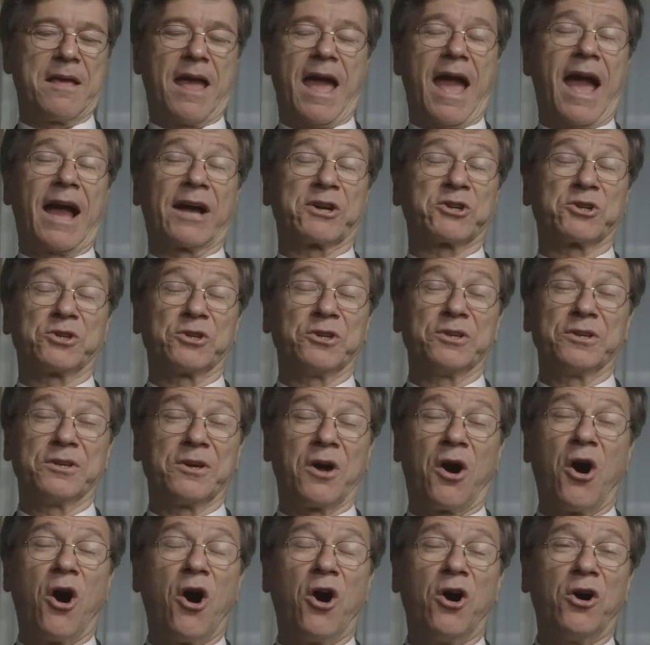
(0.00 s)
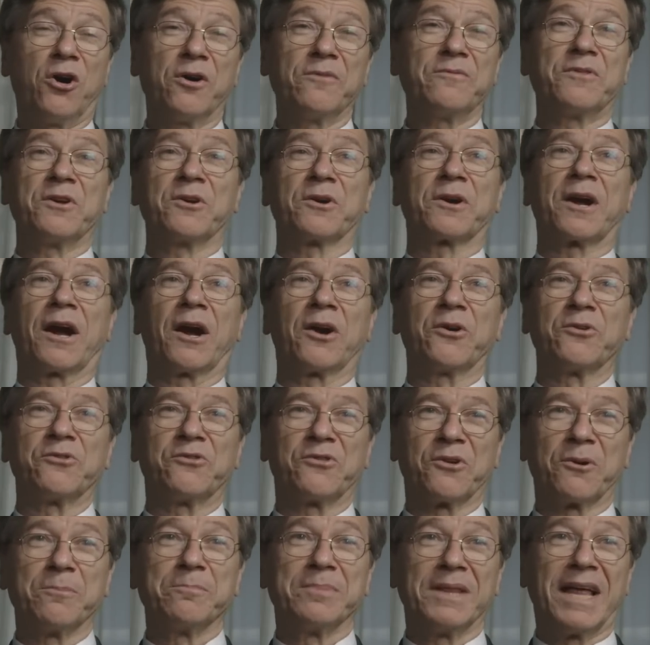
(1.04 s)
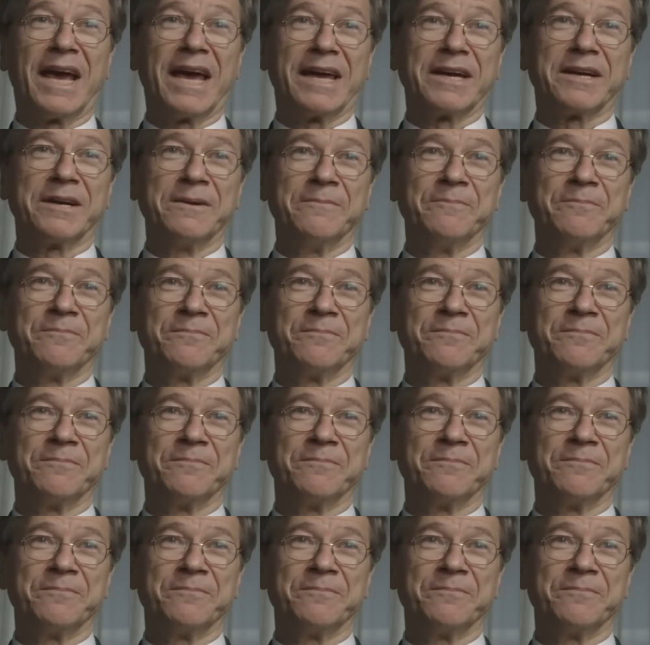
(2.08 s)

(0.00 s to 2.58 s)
actually all of their cards are blank.